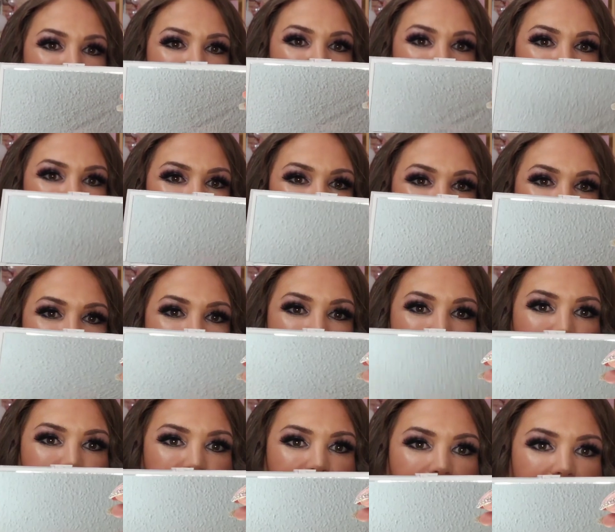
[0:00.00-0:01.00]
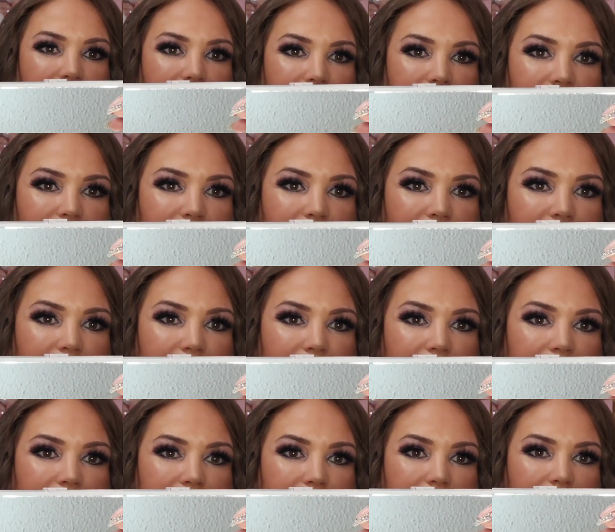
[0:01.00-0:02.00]
This right here
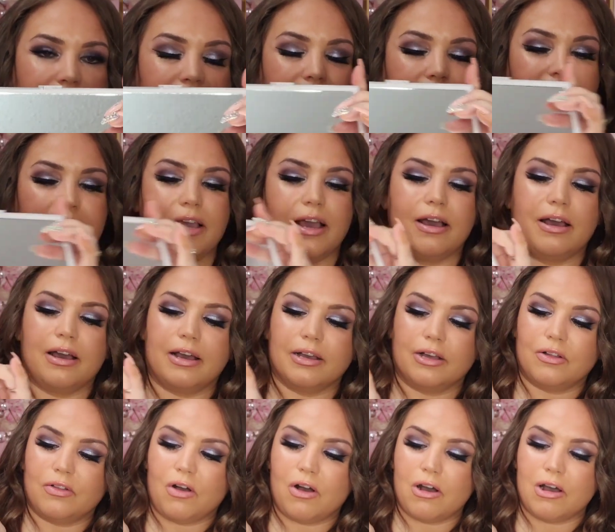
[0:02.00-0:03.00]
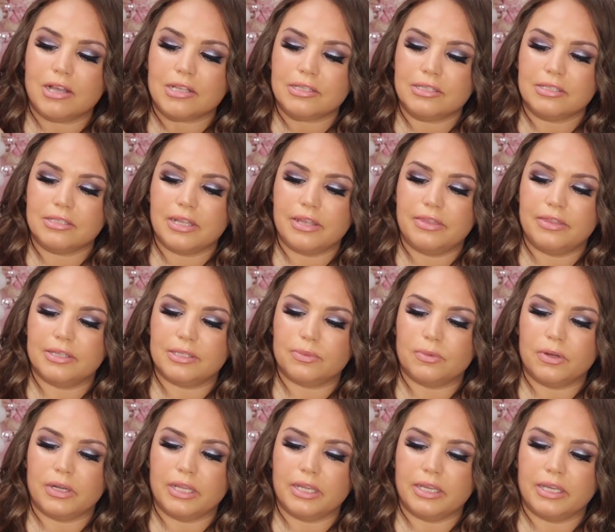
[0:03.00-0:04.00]
is the gloss. This
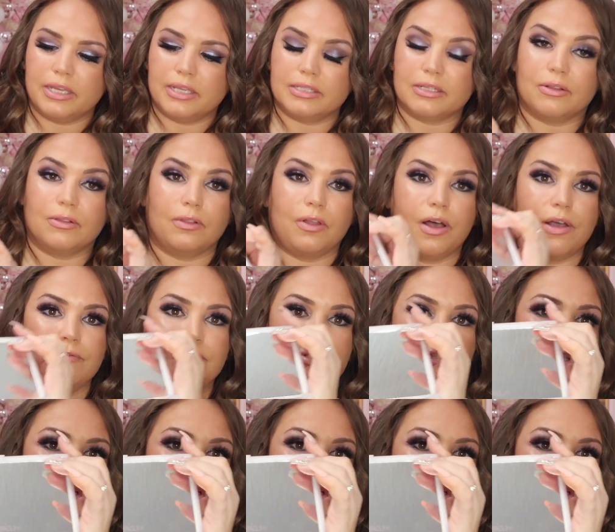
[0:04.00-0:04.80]
one is Love